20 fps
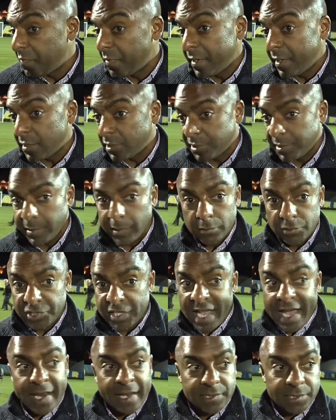finish. You know,
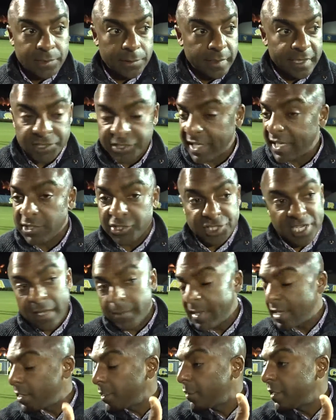Jad has a great chance.
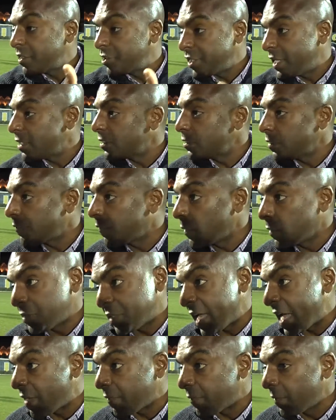Jamie had a great chance in the first
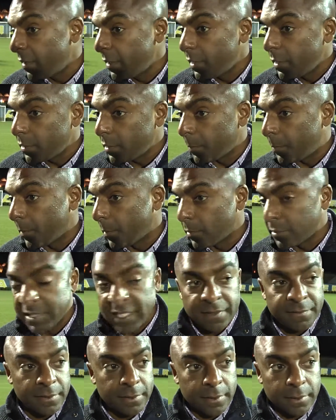half to pull us
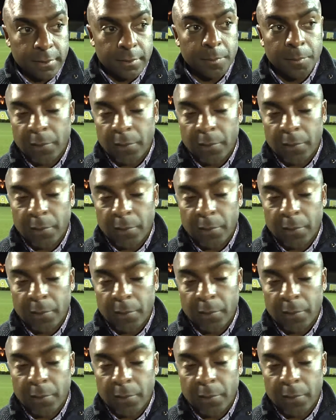even.